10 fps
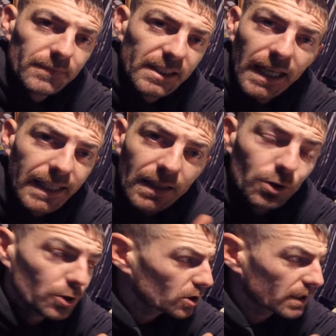See,
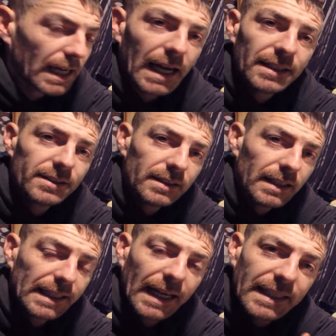unorganised.
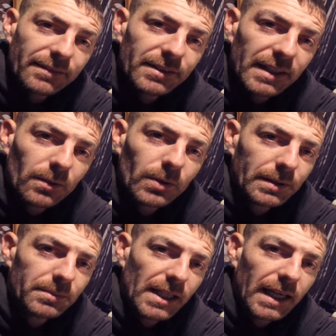I can't even think what
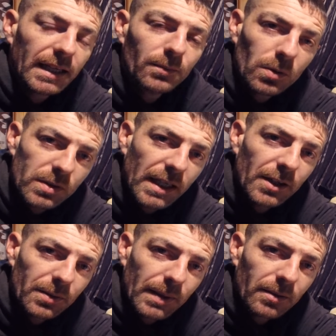I'm saying. What was I
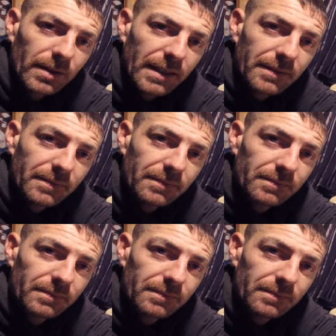on about then?